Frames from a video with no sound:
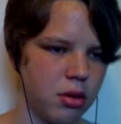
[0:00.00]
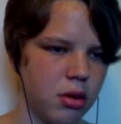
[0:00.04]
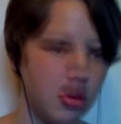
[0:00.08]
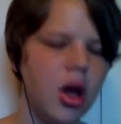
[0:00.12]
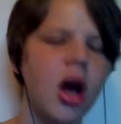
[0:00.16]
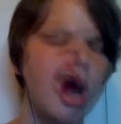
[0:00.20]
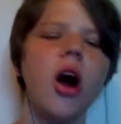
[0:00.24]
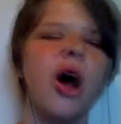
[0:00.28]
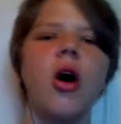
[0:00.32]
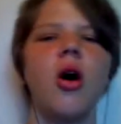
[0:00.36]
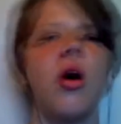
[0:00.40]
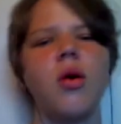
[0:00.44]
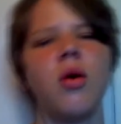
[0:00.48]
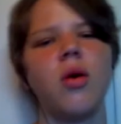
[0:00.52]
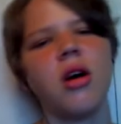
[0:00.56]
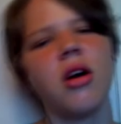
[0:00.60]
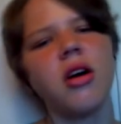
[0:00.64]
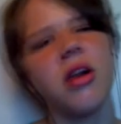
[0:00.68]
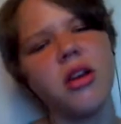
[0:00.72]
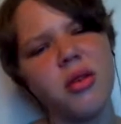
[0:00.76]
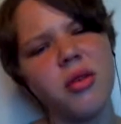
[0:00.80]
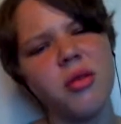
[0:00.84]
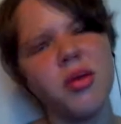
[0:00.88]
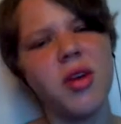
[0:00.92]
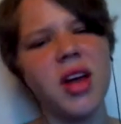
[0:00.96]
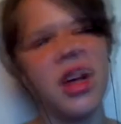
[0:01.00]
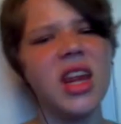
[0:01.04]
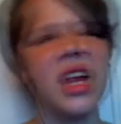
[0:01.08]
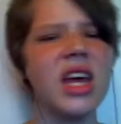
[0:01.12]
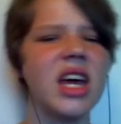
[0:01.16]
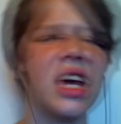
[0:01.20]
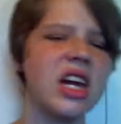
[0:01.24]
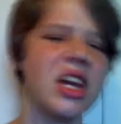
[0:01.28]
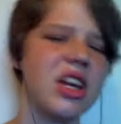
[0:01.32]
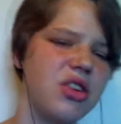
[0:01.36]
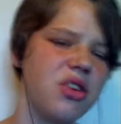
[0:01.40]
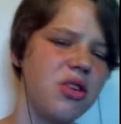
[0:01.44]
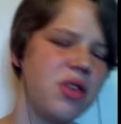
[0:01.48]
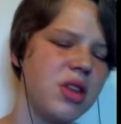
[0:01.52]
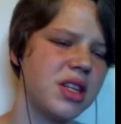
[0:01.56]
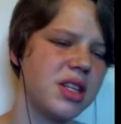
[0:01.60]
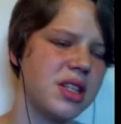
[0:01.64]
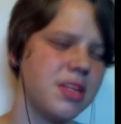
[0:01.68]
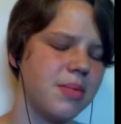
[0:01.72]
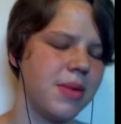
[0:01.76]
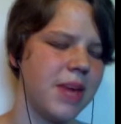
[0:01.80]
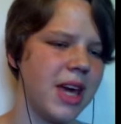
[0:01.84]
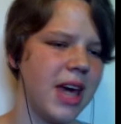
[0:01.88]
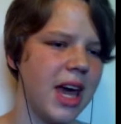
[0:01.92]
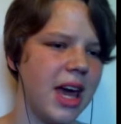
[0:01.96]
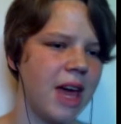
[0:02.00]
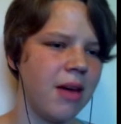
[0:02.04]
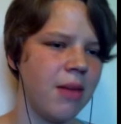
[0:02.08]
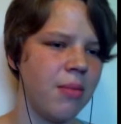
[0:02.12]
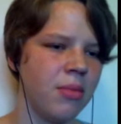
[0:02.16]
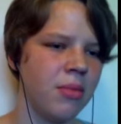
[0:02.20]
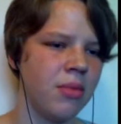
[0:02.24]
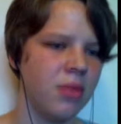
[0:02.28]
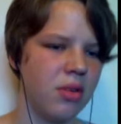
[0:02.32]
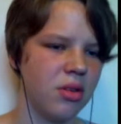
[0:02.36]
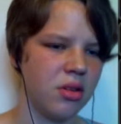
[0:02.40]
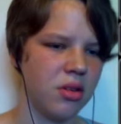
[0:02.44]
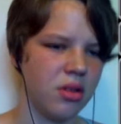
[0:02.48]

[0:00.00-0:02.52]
Oh, are you really gonna do this to me, game?